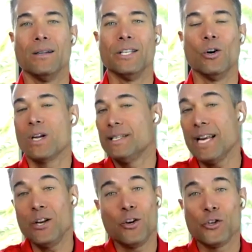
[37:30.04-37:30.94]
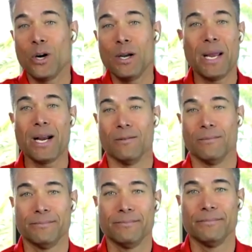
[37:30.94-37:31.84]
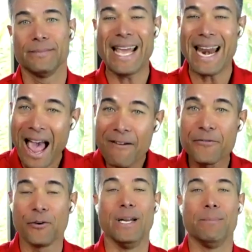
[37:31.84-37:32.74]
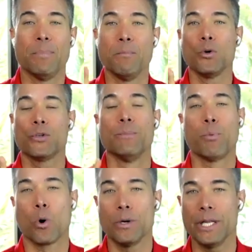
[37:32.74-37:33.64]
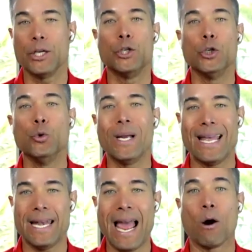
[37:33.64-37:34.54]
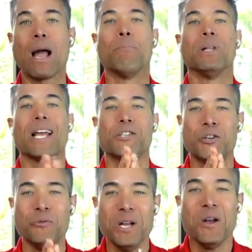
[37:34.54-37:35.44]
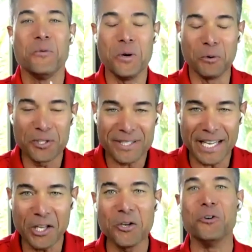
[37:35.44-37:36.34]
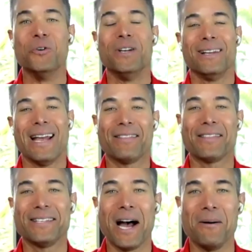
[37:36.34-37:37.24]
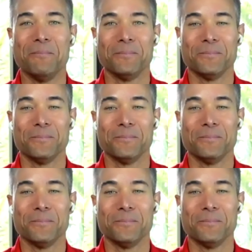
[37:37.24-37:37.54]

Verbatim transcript: know, continue to dream bigger, get after it, but most importantly, do it now. God bless you. We will see you at the top.